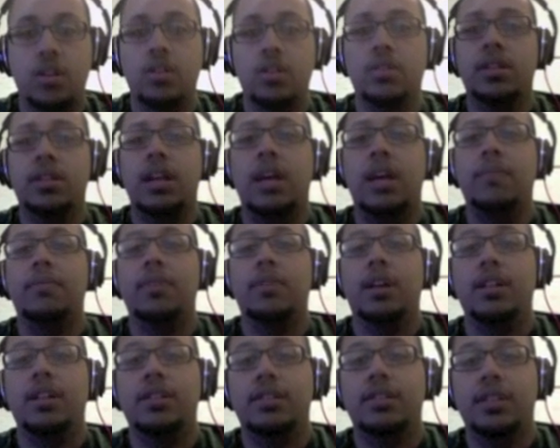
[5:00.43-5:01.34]
time
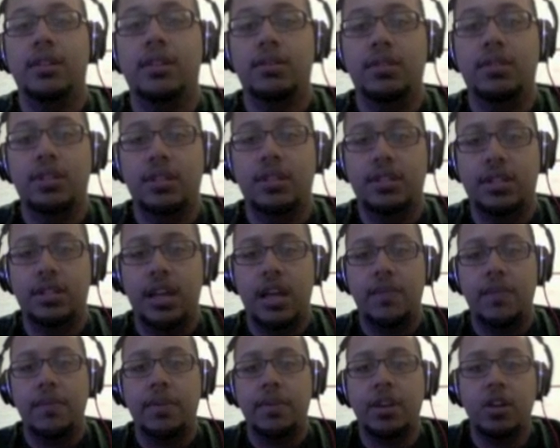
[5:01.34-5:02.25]
dot delta time. I'm
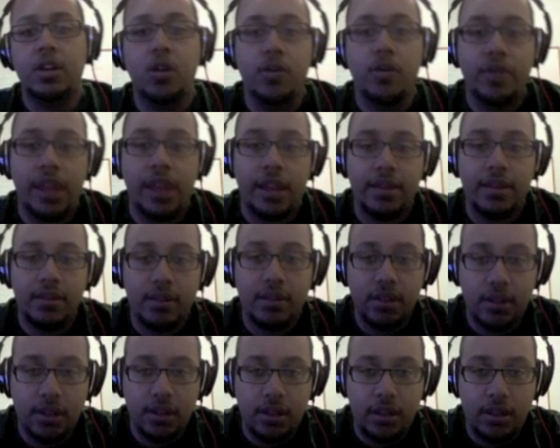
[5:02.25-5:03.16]
going to go over that
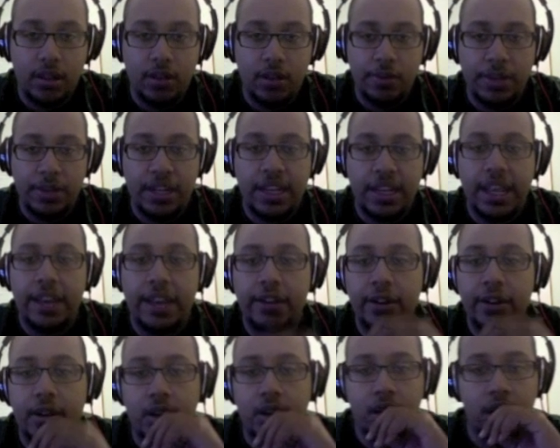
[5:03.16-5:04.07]
a little bit
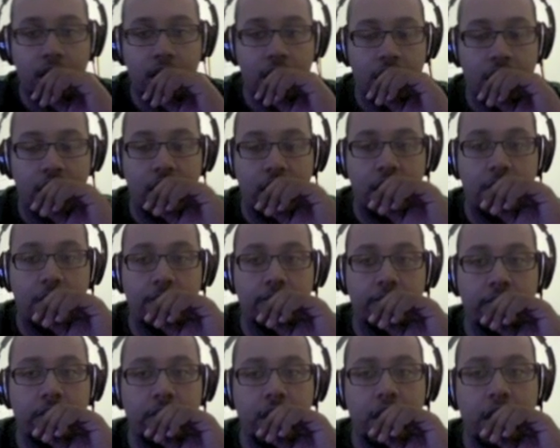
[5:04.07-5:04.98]
later.
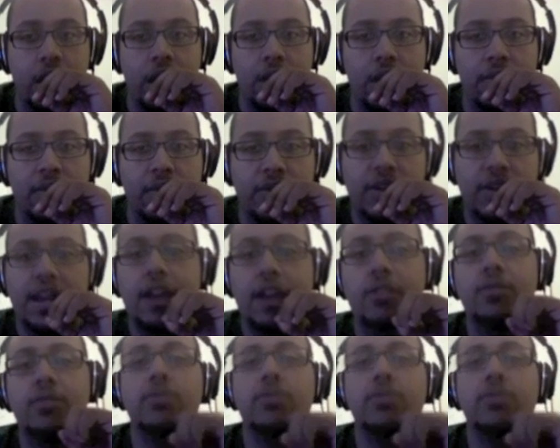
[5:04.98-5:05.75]
Um, but for now, you